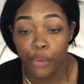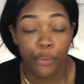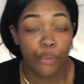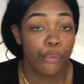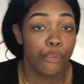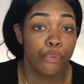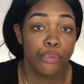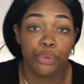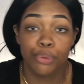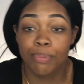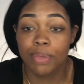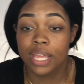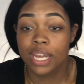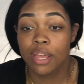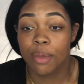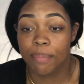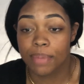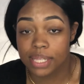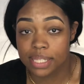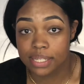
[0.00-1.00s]
whose
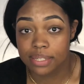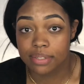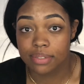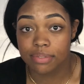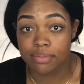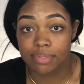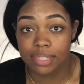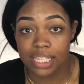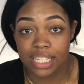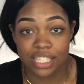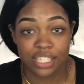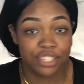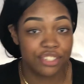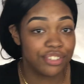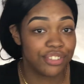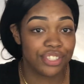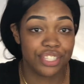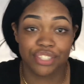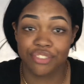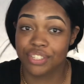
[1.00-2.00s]
medium isn't?
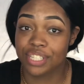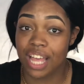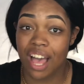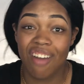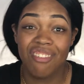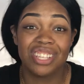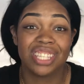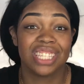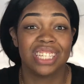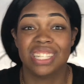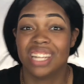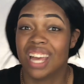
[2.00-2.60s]
There was obviously